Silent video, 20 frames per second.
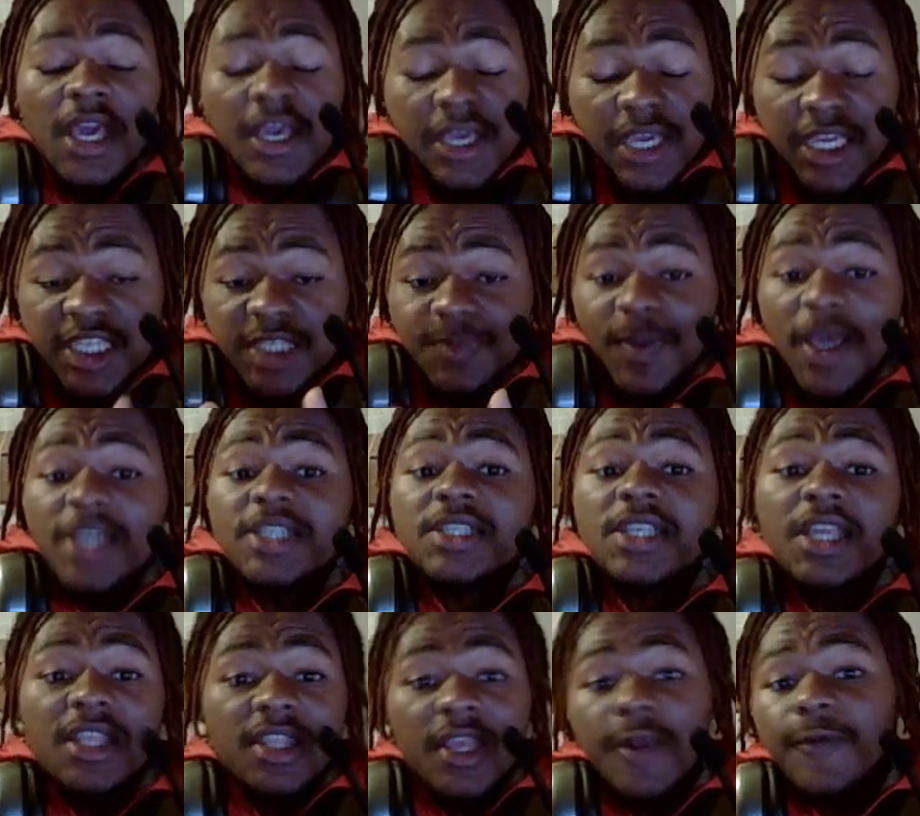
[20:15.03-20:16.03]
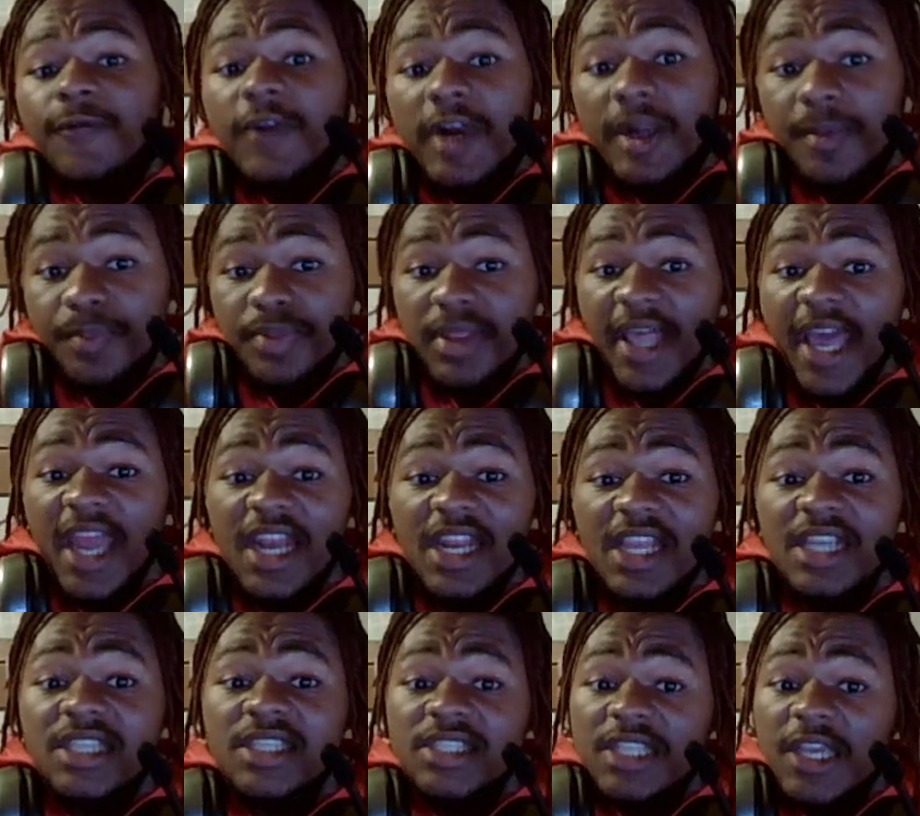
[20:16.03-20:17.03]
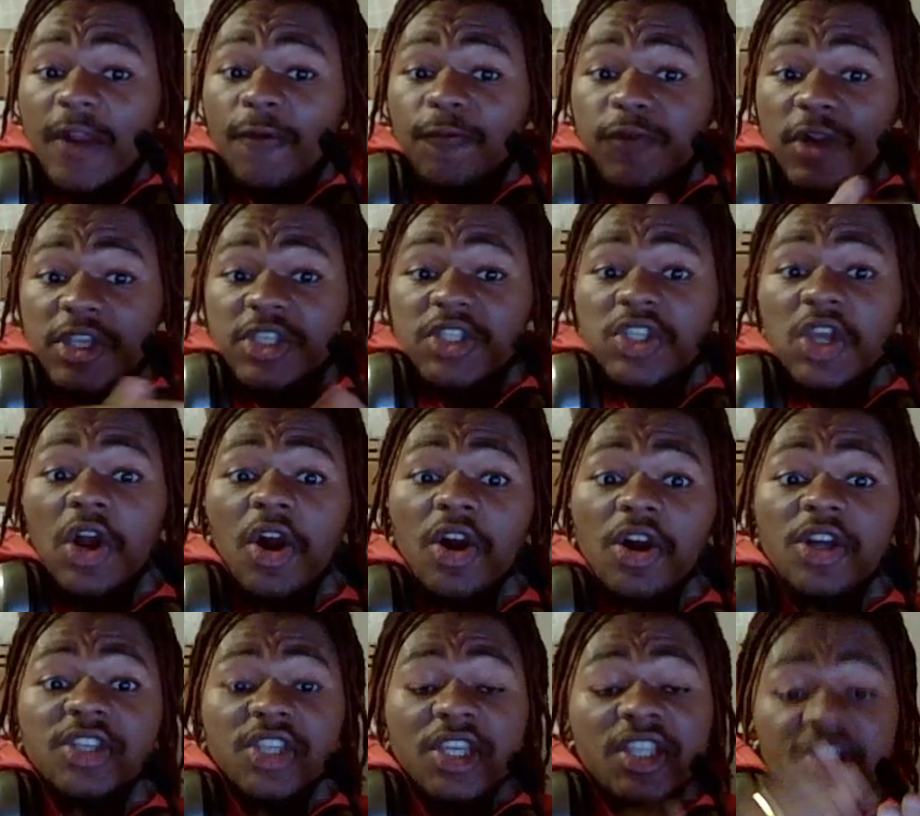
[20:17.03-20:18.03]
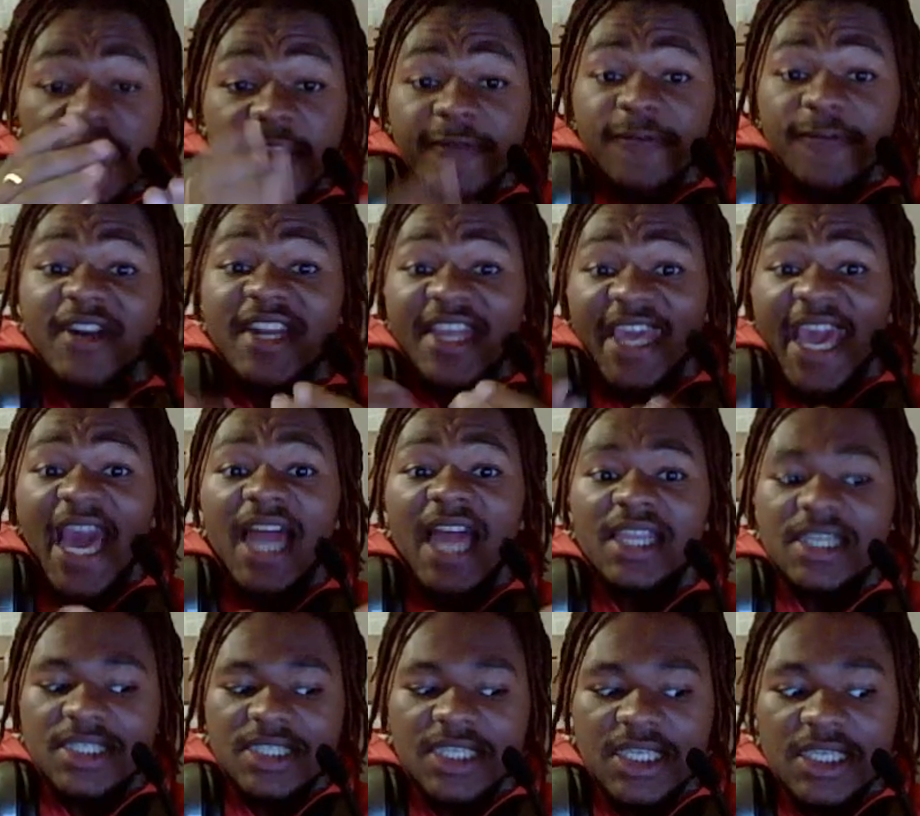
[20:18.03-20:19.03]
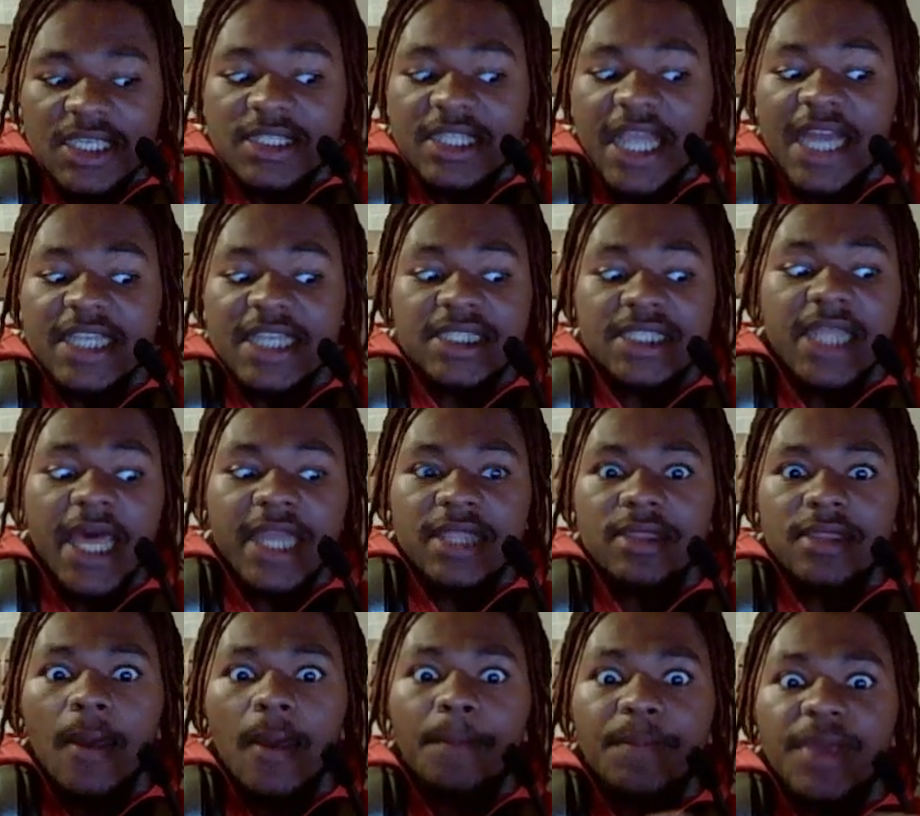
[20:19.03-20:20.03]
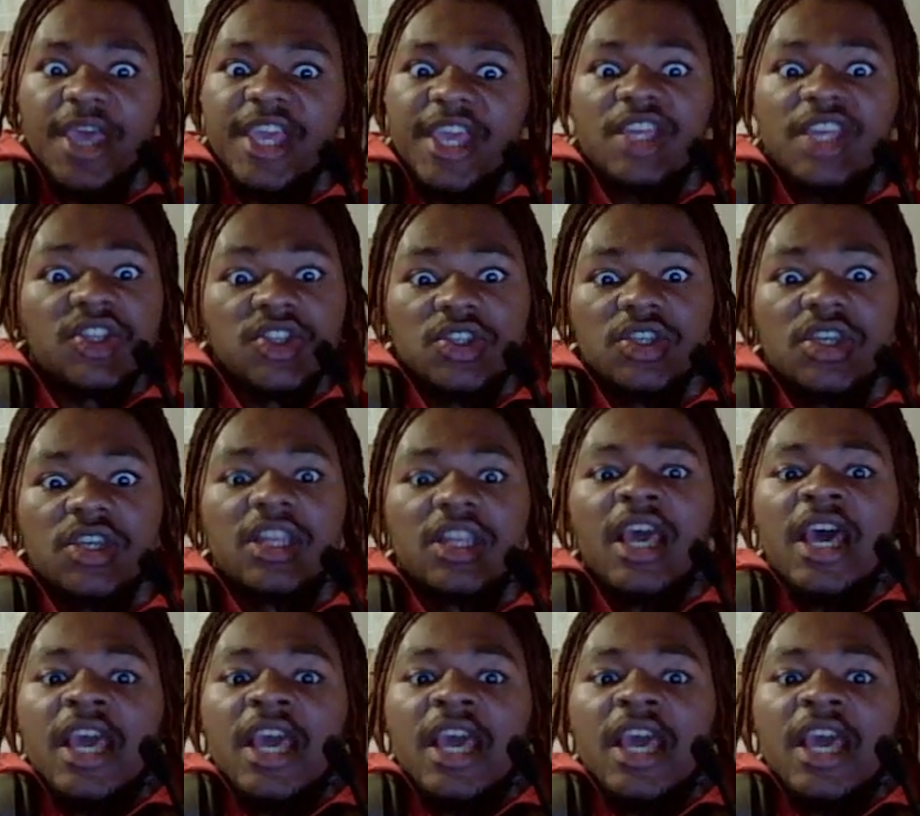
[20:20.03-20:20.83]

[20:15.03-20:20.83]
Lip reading: Especially different planets, different stars, and different galaxies. That's like the biggest shit.